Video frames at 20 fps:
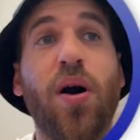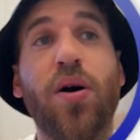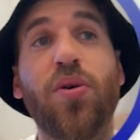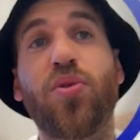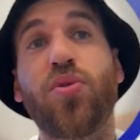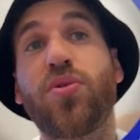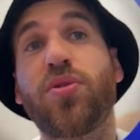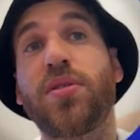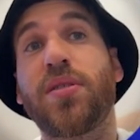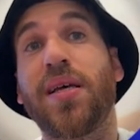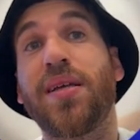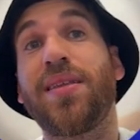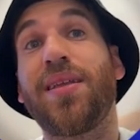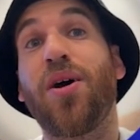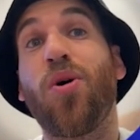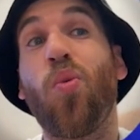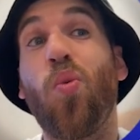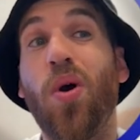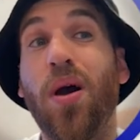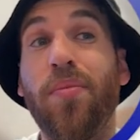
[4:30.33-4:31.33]
how to send
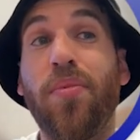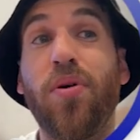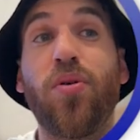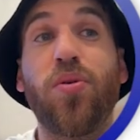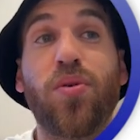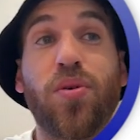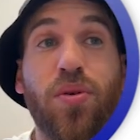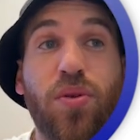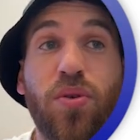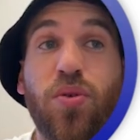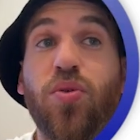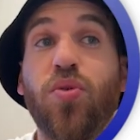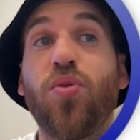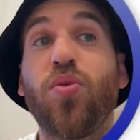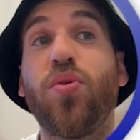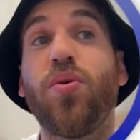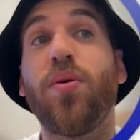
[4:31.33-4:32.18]
a webhook to